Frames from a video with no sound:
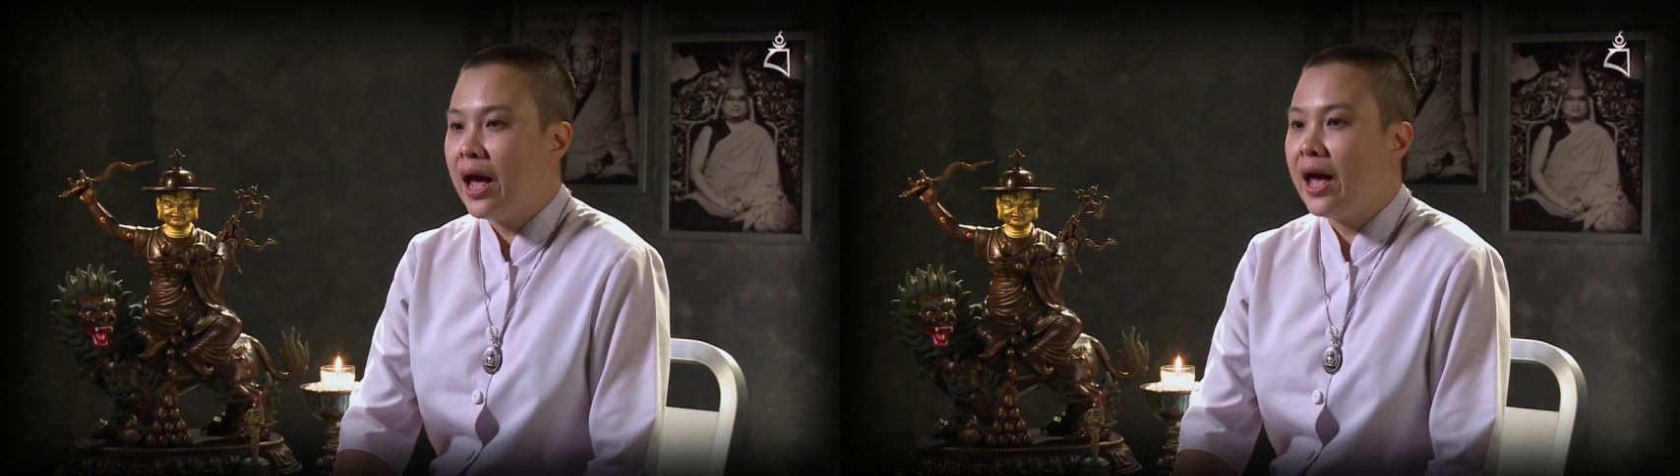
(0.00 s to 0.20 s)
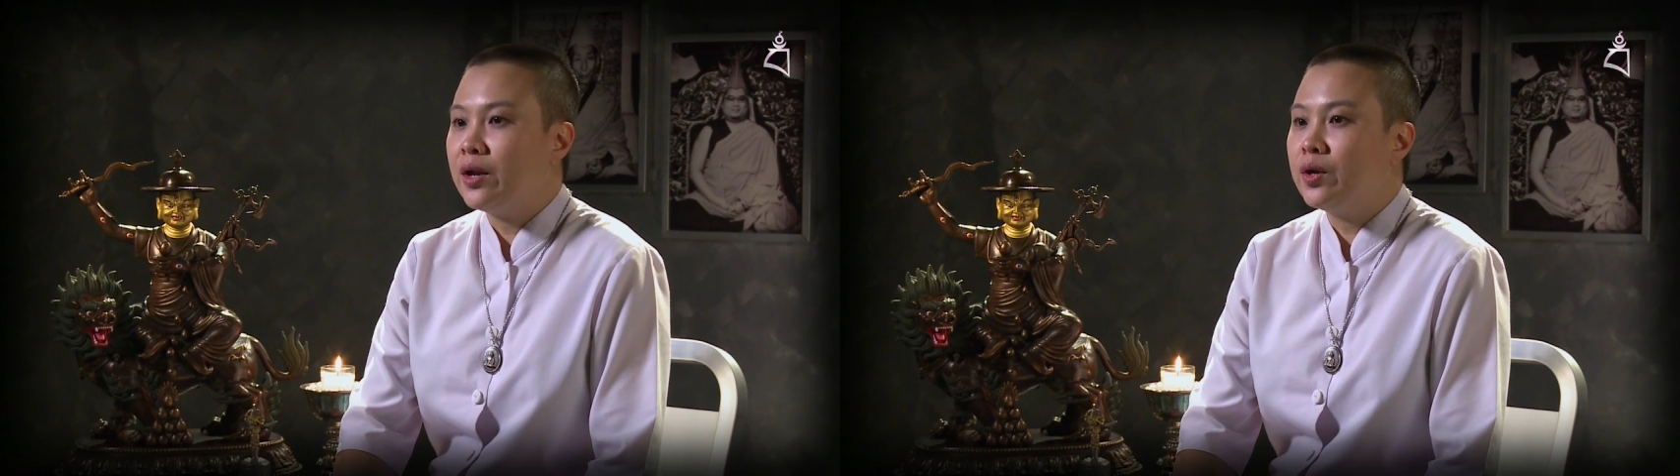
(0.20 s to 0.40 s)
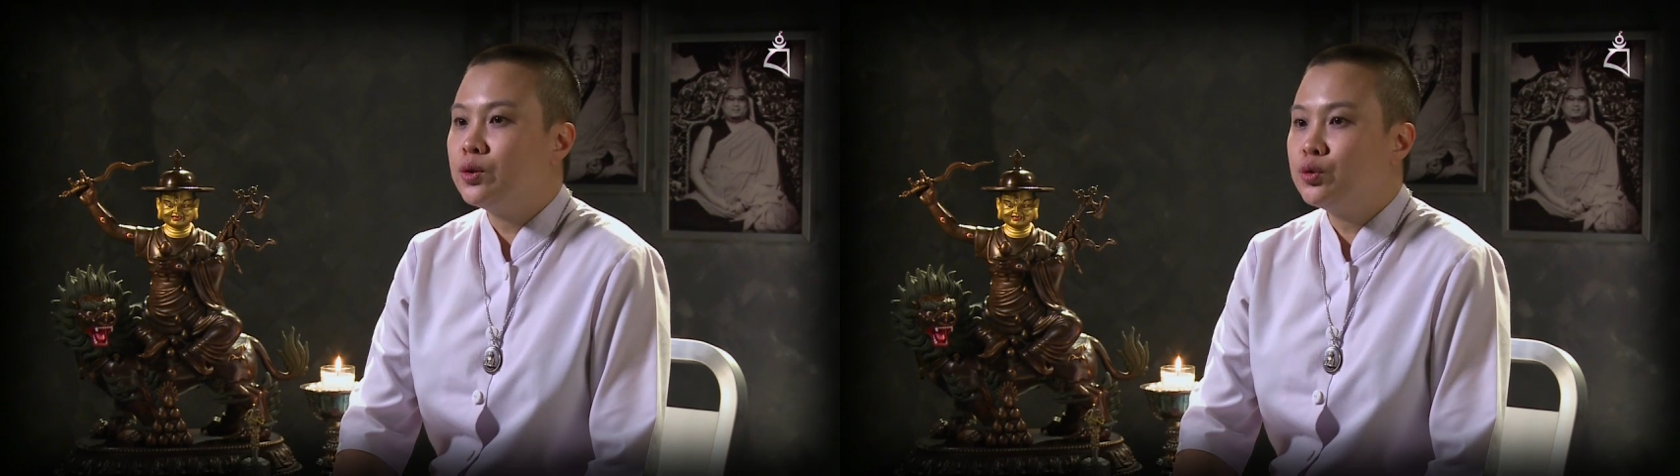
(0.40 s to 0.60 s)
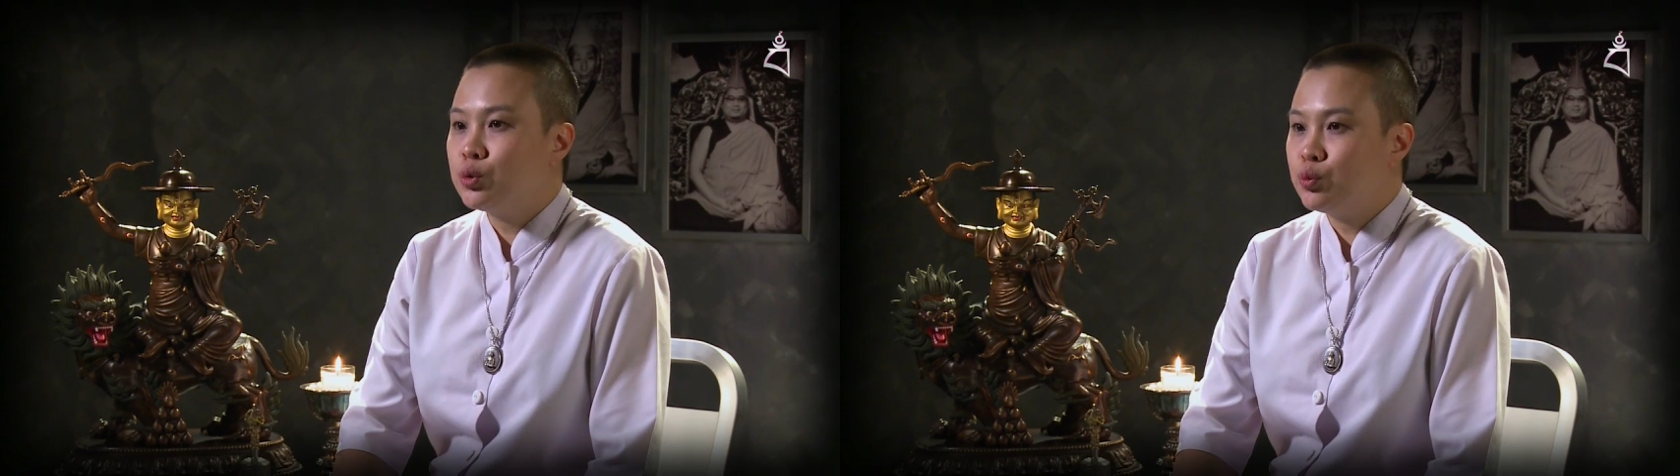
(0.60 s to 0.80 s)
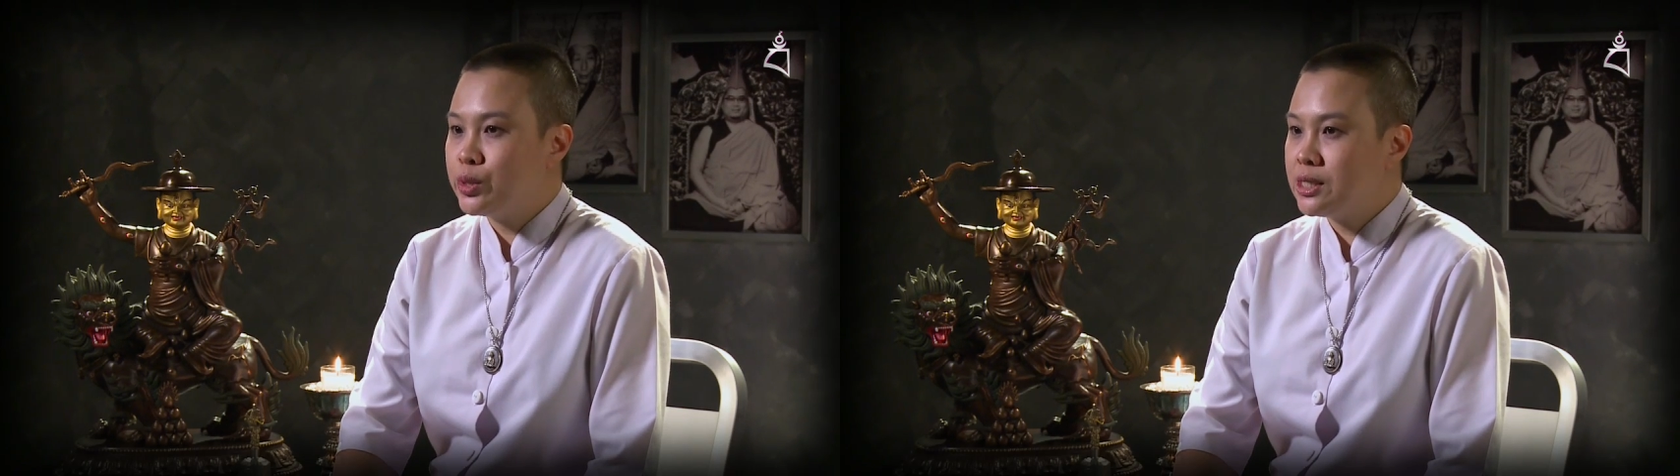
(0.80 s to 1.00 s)
and to
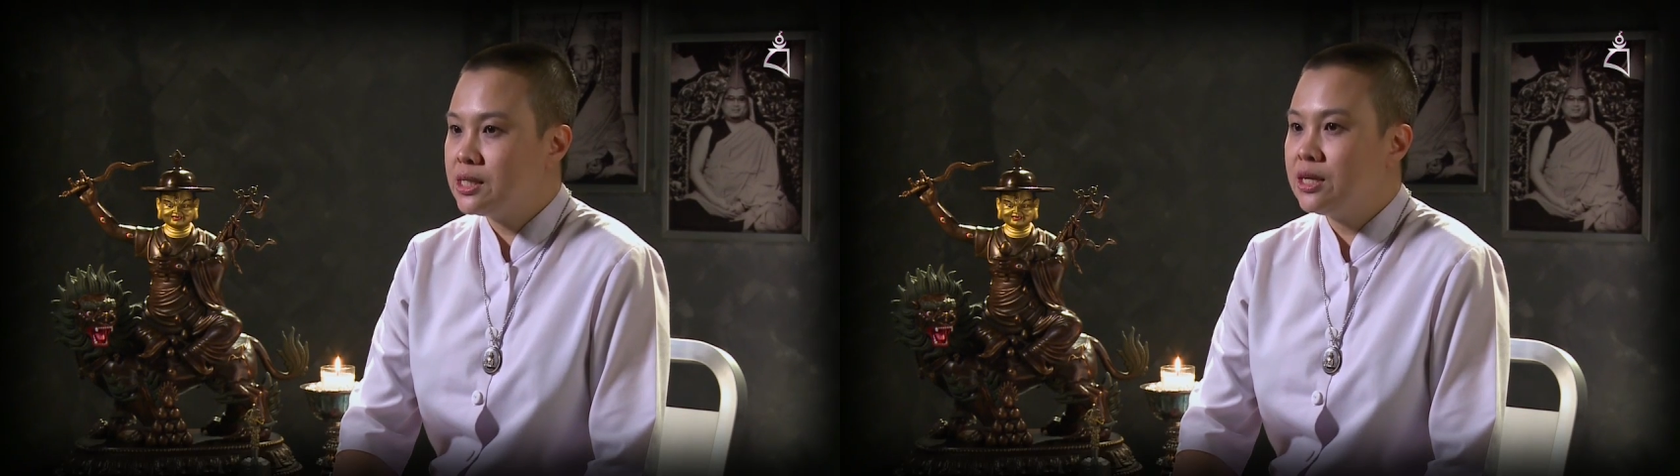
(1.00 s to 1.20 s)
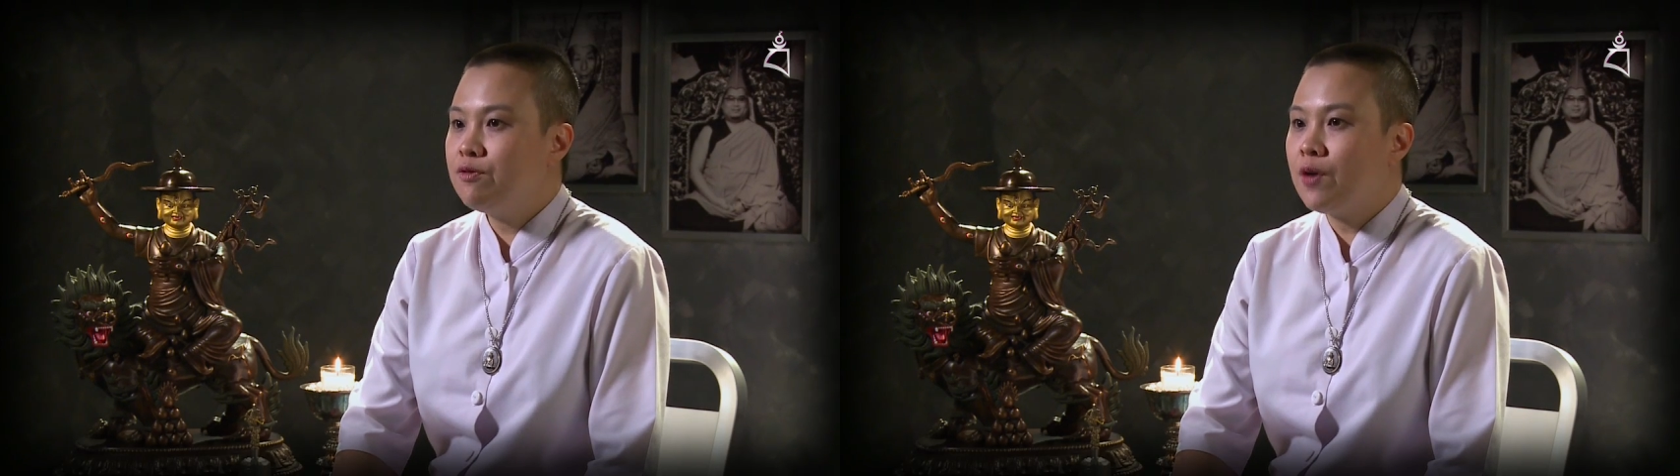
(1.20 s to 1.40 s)
receive